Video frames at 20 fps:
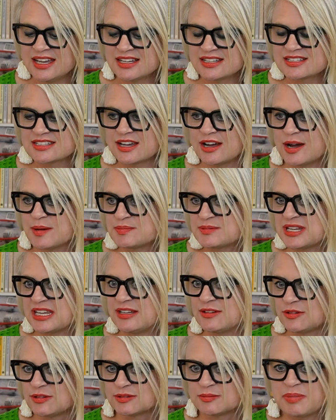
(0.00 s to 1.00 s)
to
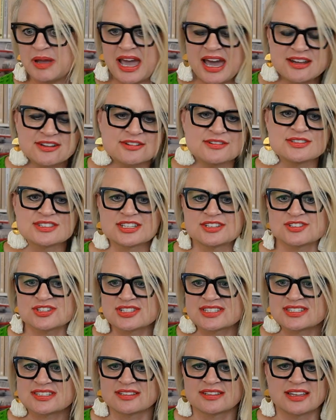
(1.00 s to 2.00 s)
update old patterns and
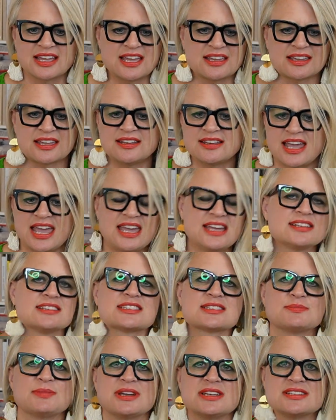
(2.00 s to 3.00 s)
just to like
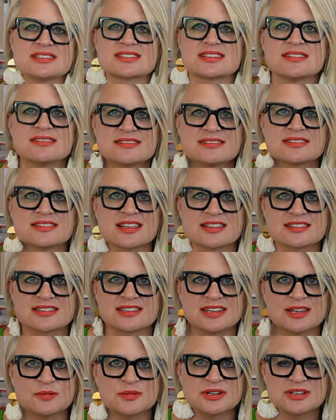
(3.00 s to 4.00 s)
enhance my skills as a
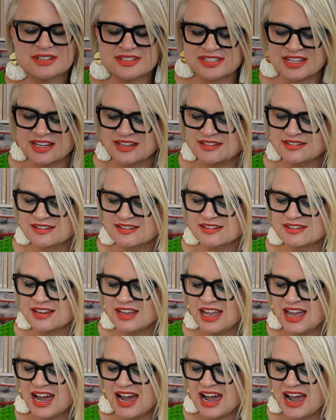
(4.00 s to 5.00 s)
knitwear designer.
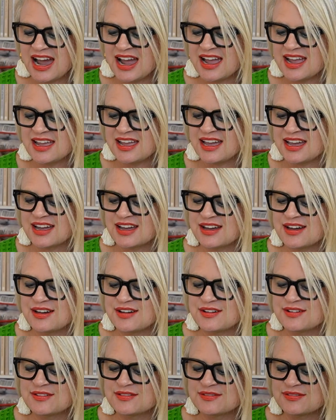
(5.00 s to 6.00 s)
I
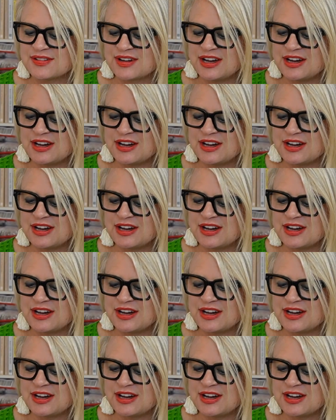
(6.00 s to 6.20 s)
have,